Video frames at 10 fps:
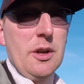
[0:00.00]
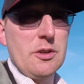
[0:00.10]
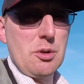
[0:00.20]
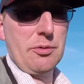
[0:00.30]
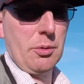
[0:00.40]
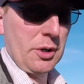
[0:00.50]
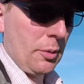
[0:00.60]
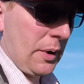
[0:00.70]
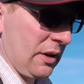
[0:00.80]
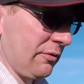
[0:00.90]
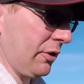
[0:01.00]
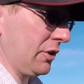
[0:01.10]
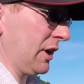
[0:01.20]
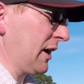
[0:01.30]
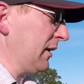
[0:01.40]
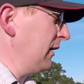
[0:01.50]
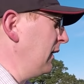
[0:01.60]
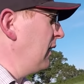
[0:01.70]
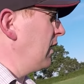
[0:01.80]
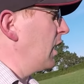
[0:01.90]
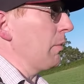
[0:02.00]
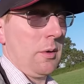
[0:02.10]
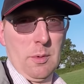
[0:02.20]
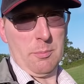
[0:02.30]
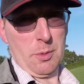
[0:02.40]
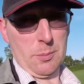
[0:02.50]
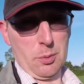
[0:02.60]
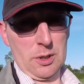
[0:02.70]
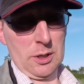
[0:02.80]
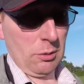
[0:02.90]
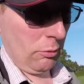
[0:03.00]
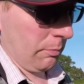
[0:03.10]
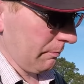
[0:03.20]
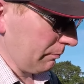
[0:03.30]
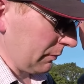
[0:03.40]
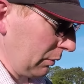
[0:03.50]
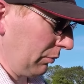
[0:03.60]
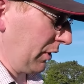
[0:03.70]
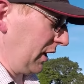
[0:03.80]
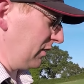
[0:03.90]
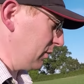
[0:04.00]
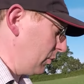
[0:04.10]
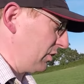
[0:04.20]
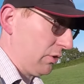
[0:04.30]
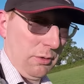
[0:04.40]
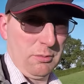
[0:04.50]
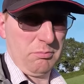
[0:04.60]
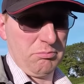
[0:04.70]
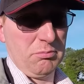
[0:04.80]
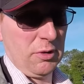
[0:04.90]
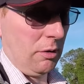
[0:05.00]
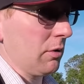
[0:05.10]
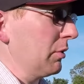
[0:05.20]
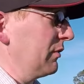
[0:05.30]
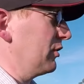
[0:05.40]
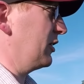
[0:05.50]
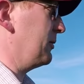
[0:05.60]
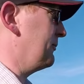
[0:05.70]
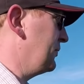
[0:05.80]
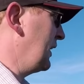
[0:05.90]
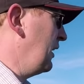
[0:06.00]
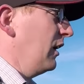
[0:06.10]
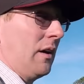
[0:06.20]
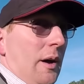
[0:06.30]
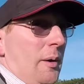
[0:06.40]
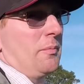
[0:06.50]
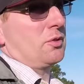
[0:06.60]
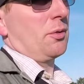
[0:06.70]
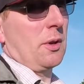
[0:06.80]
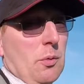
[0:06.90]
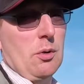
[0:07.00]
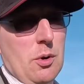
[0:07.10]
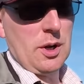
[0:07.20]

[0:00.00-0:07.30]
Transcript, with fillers: so if you want to go back and find that um, I might put a little little thingy somewhere so you can you know go and have a look um, so I think we'll